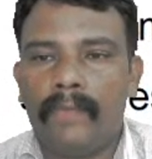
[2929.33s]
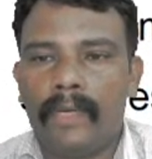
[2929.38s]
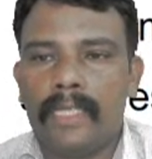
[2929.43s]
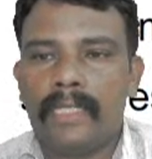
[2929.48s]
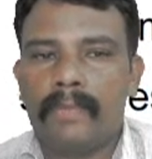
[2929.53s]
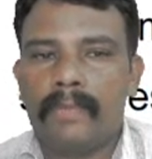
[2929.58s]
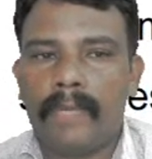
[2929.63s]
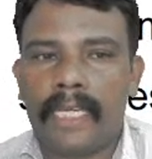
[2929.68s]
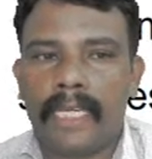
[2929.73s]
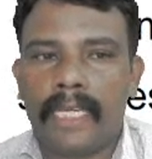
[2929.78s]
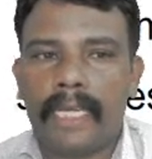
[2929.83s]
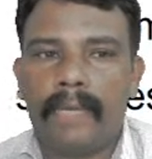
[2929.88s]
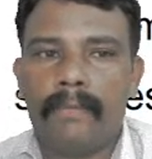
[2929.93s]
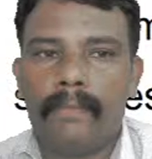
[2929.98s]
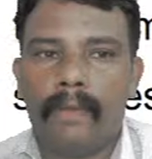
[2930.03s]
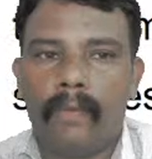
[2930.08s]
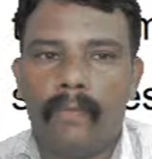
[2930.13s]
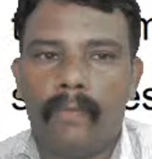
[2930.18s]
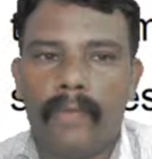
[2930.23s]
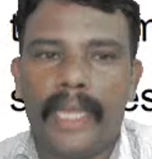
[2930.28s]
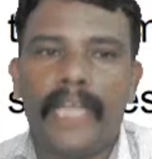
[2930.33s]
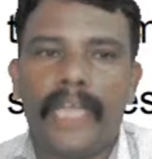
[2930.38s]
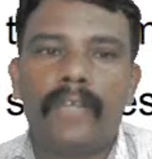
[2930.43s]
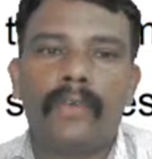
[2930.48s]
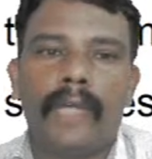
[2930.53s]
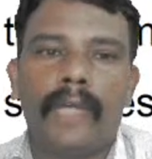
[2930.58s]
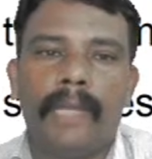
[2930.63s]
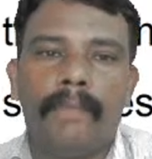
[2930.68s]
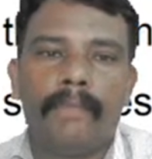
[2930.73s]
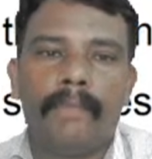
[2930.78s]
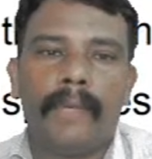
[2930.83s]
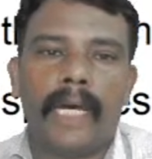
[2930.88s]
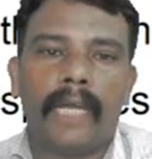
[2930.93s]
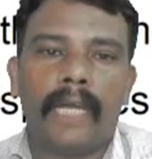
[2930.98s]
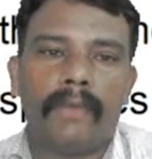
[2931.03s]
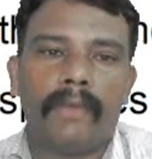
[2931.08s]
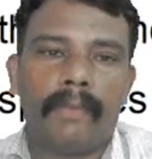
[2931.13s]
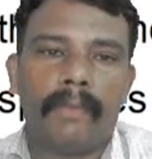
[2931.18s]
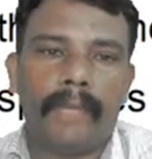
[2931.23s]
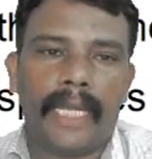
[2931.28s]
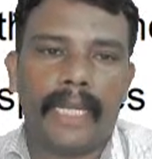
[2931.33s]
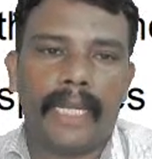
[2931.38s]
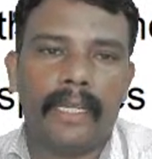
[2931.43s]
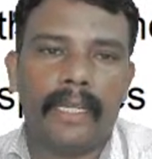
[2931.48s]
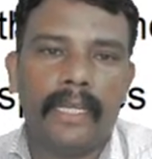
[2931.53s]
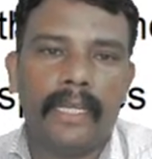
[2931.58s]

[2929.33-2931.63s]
funds became a way to empower women.